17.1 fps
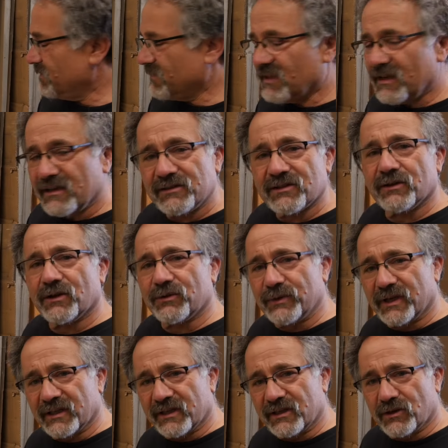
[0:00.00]
These are
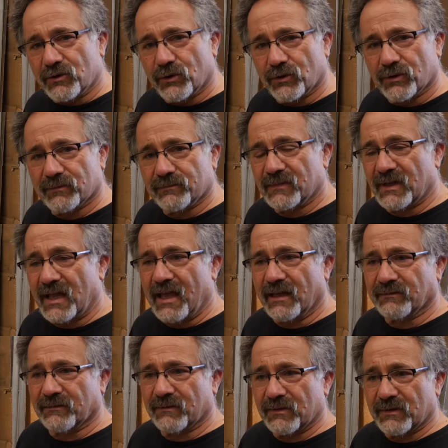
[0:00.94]
really cool,
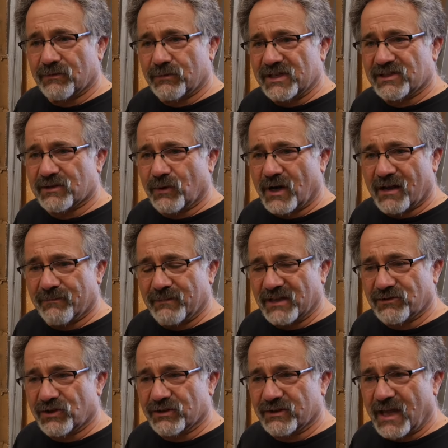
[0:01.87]
and the reason why I
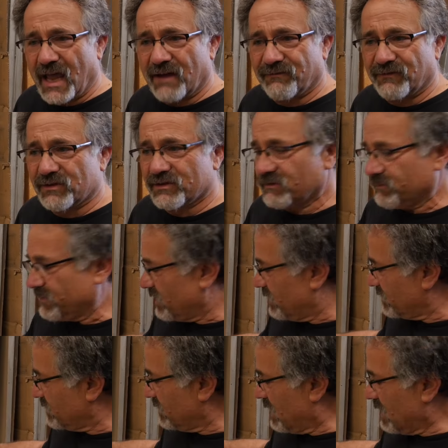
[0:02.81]
mentioned gaffers is
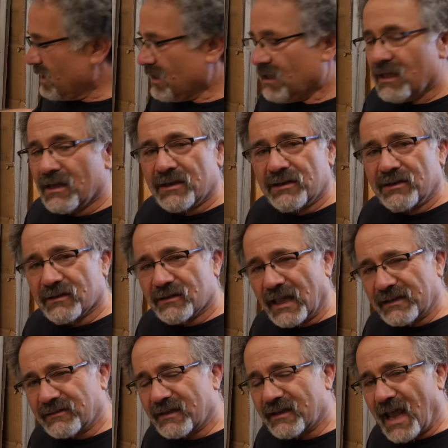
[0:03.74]
because you
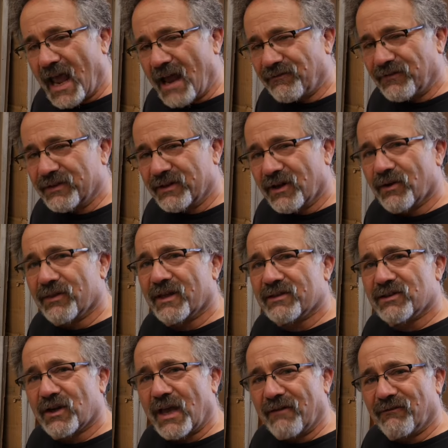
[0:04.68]
let the gaffer know
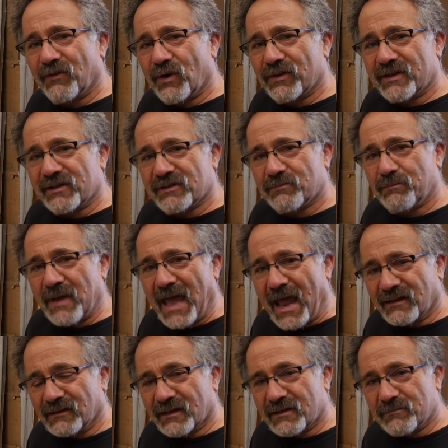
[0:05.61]
that you have all these
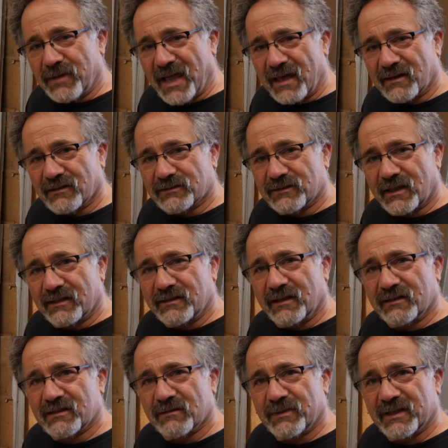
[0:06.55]
backlit panels that
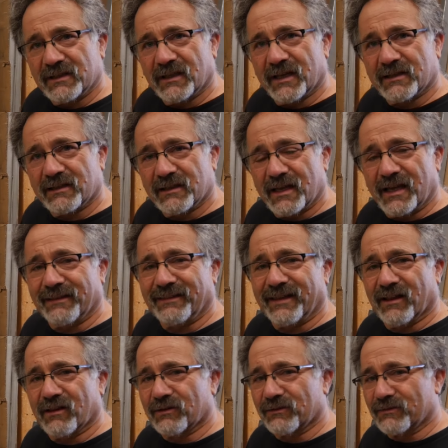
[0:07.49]
need to be lit, and
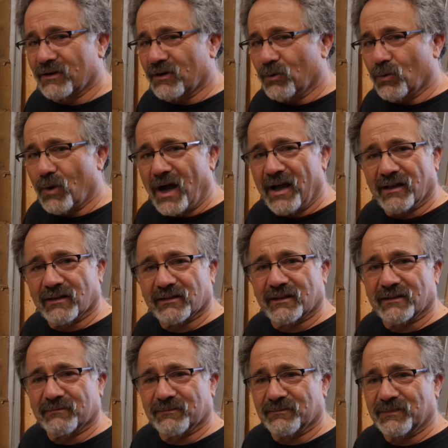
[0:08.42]
they'll go wild
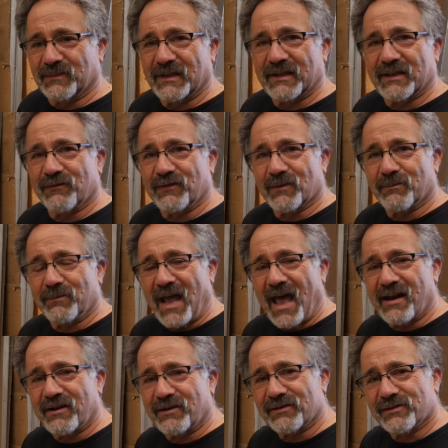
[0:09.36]
and give you
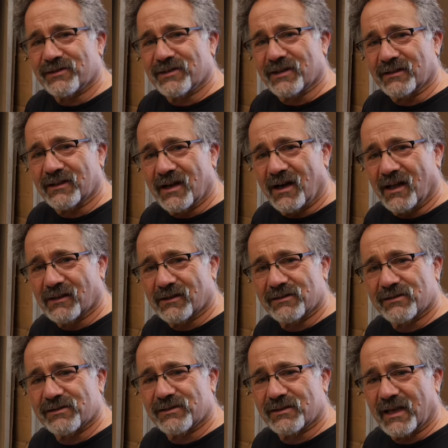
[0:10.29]
patterns and
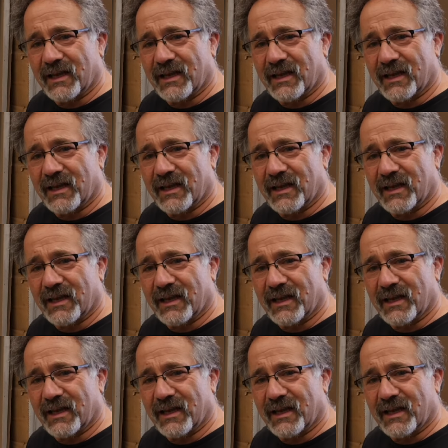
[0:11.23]
colors.